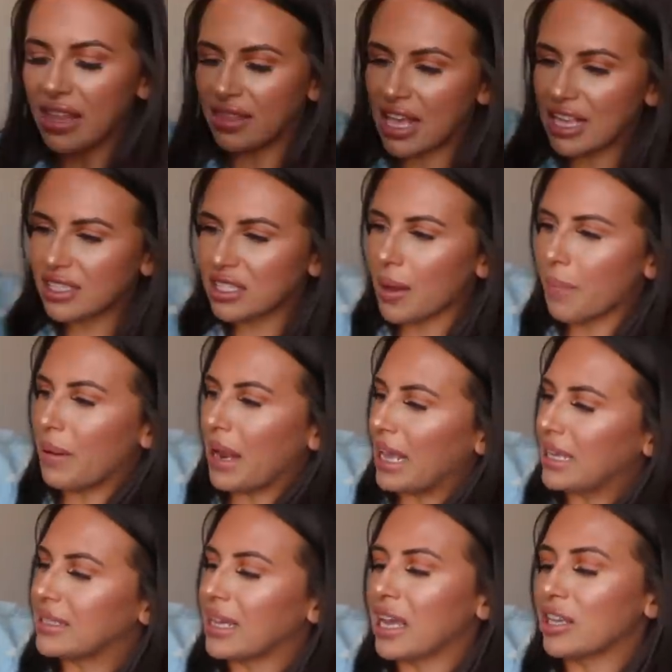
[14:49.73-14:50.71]
This
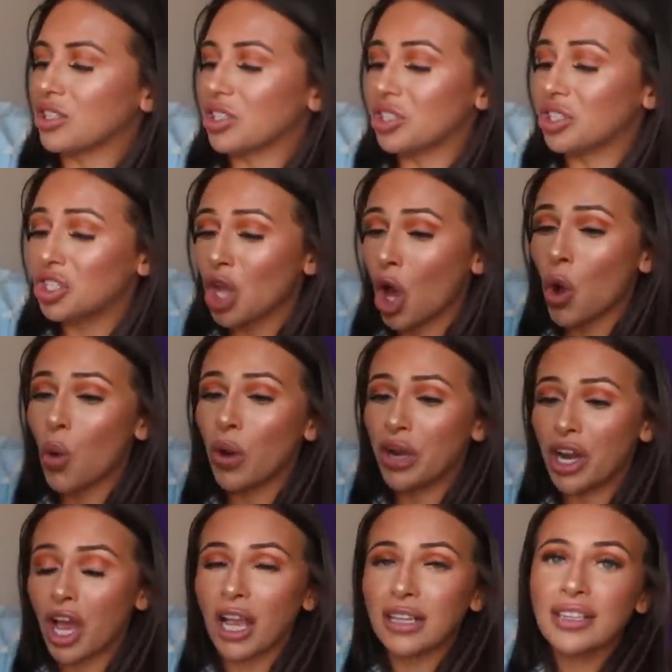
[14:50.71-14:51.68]
blazer is
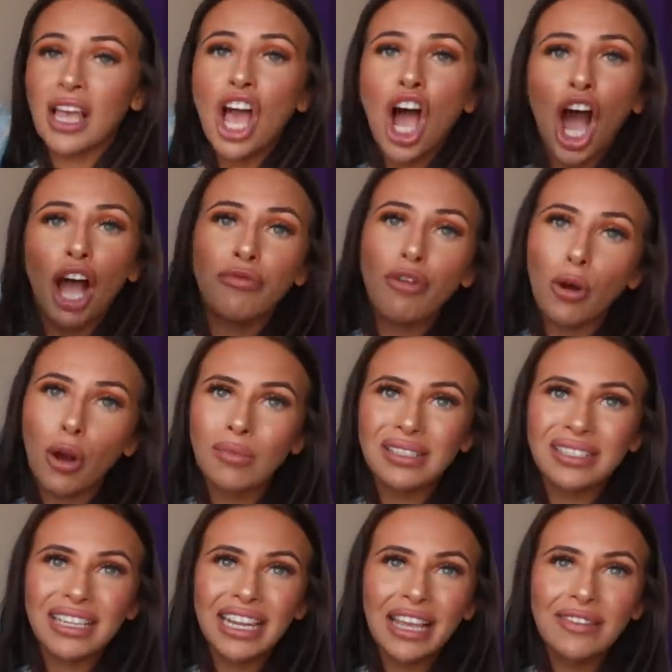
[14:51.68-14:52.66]
so nice. I roll up
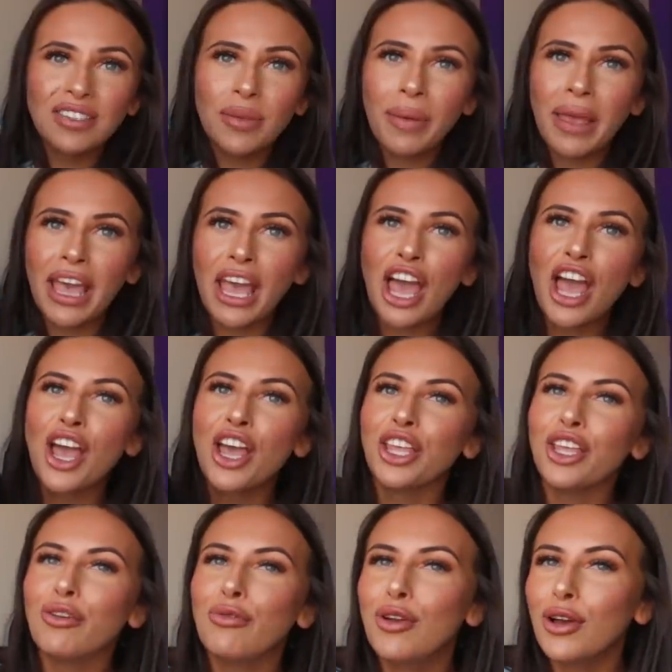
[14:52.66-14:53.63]
the sleeves a bit.
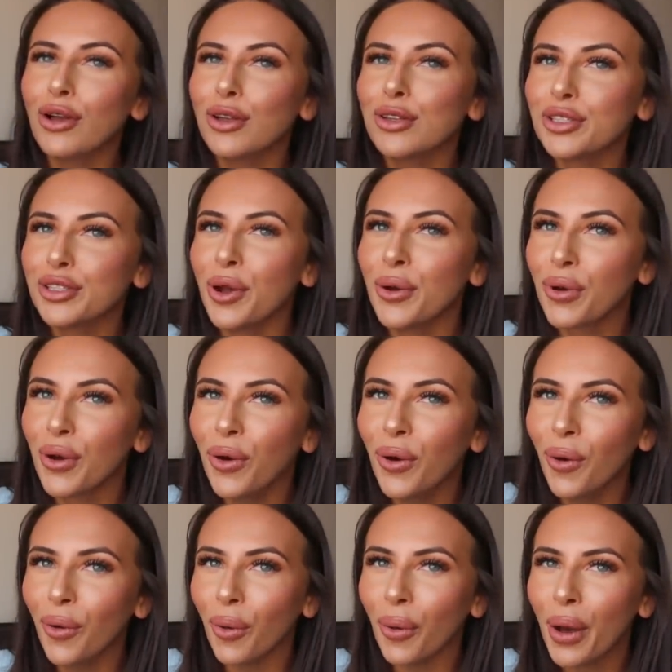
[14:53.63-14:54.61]
You look so
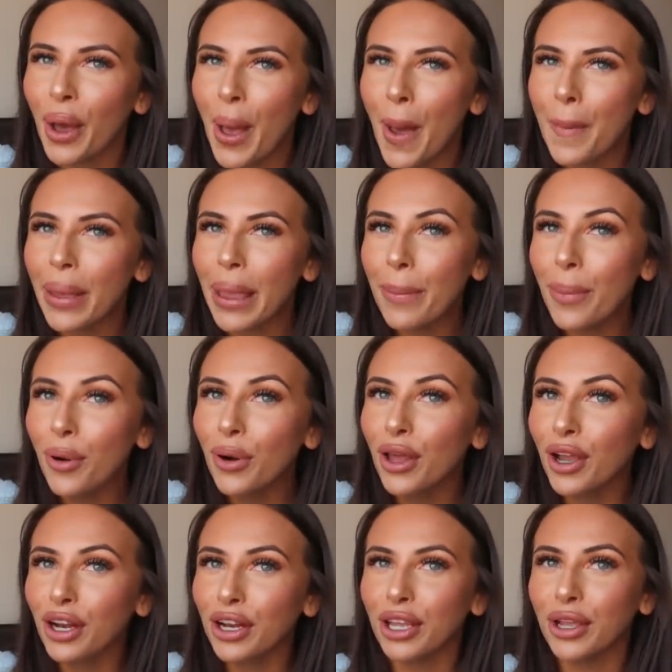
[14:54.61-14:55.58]
cool. People
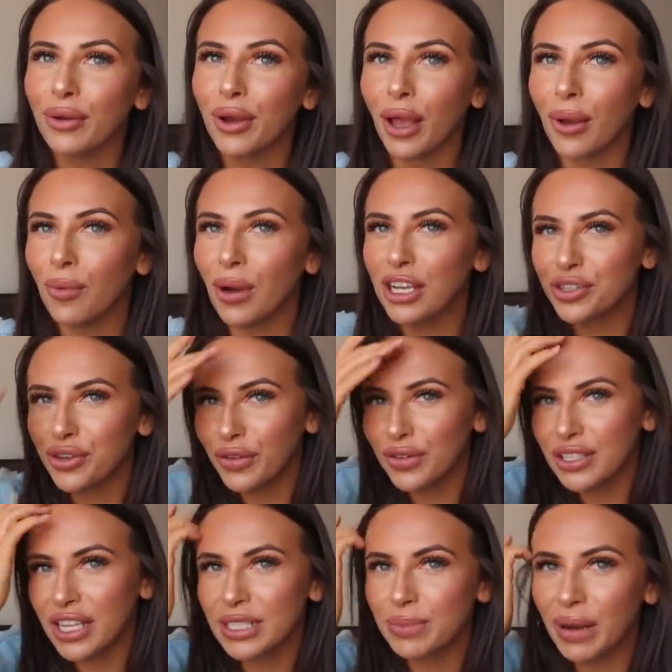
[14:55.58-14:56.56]
looking at you like, where's your
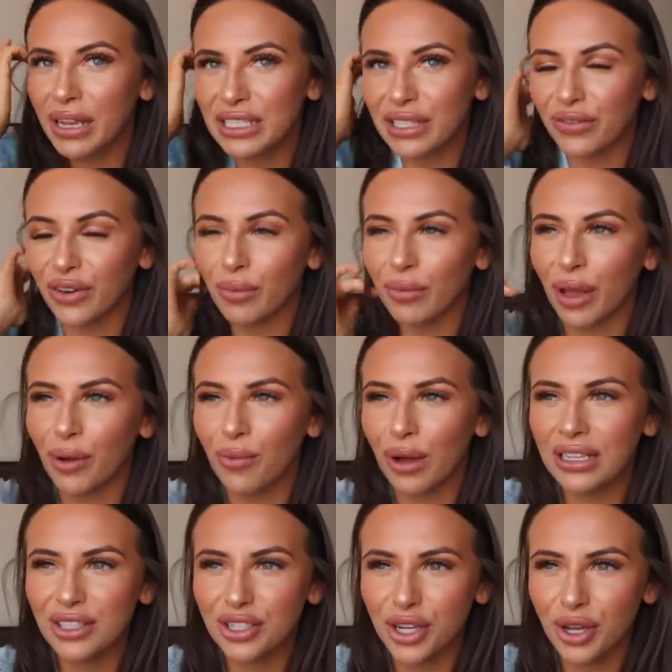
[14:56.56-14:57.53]
oversized blazer from? Like,
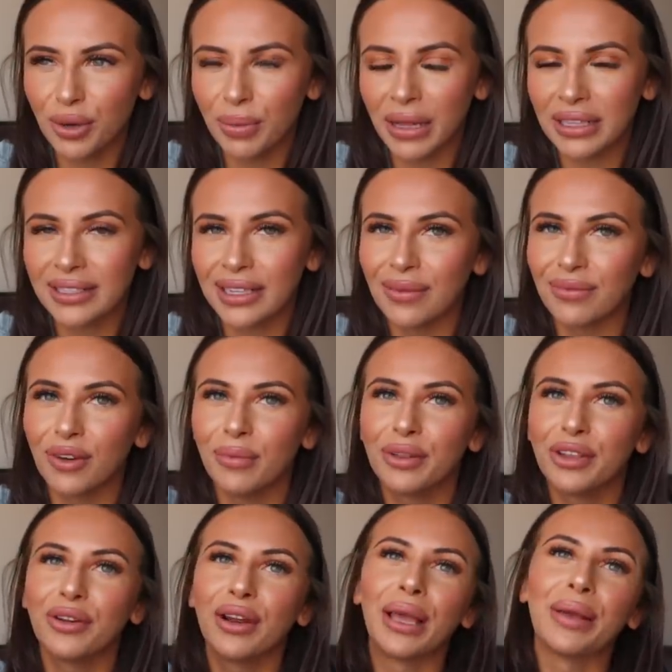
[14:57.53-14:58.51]
where's the shoulder pads come from?
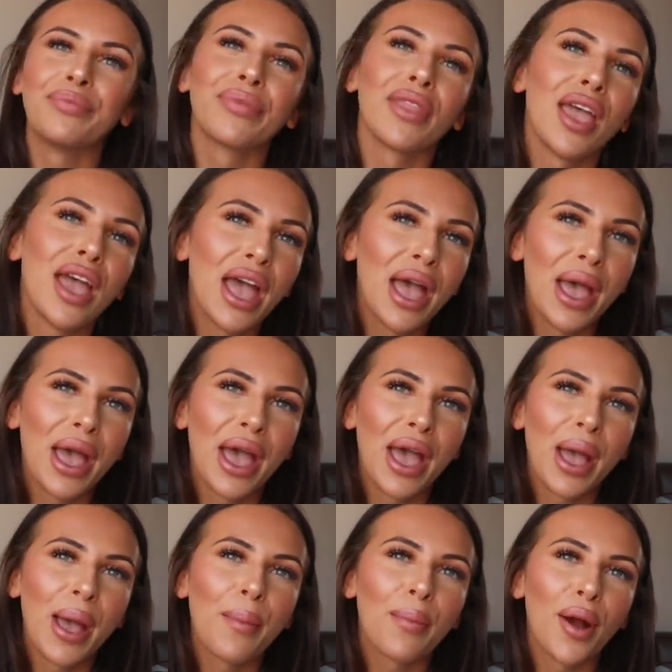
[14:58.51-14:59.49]
And you're like,
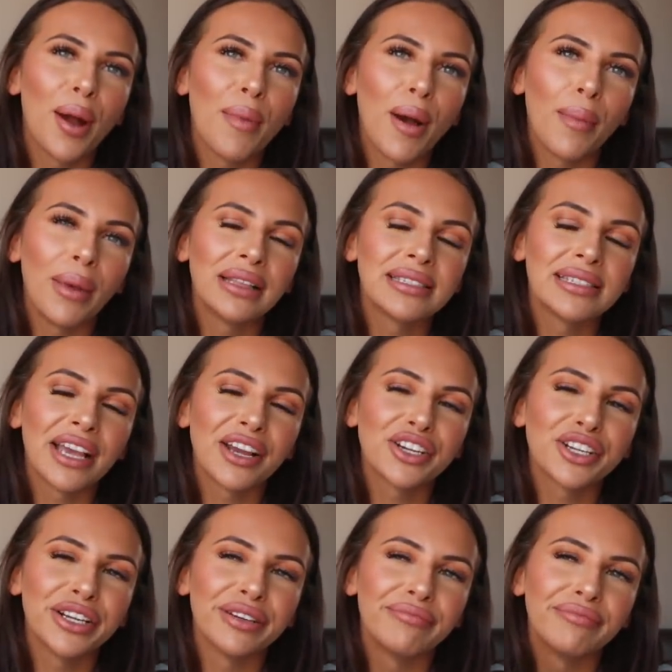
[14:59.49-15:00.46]
Primark men's
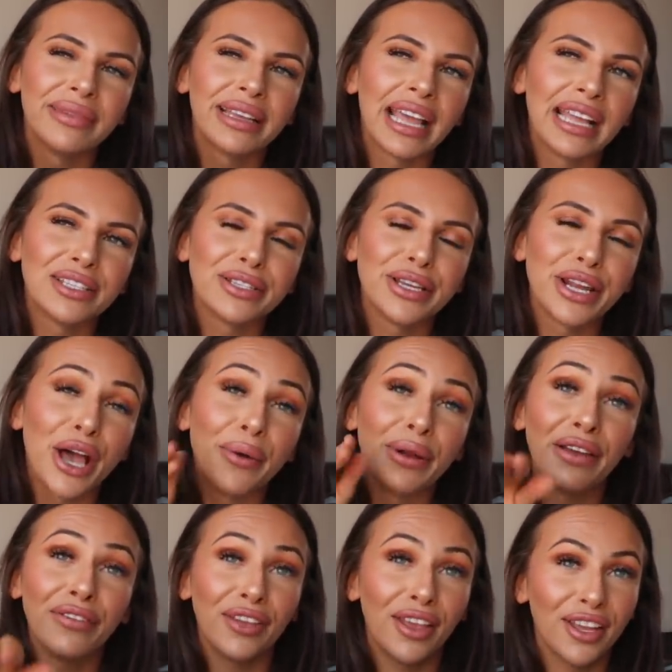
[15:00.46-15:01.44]
section. Get to know.
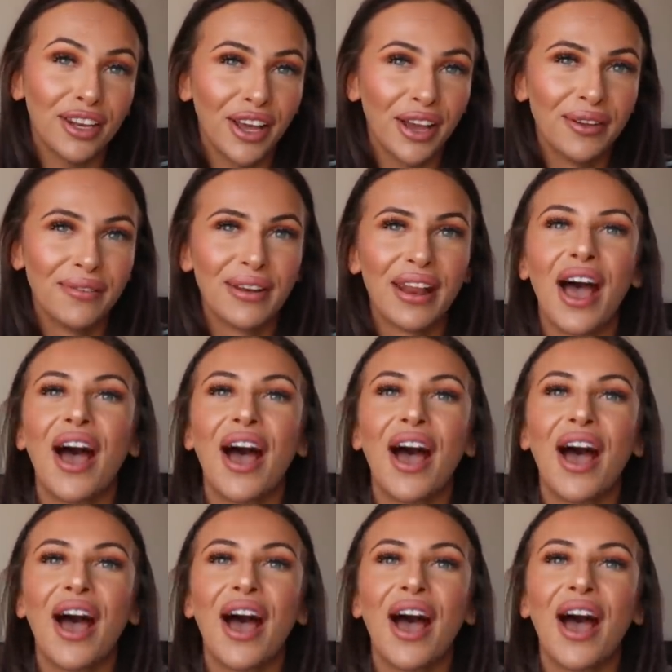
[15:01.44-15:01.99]
And if you don't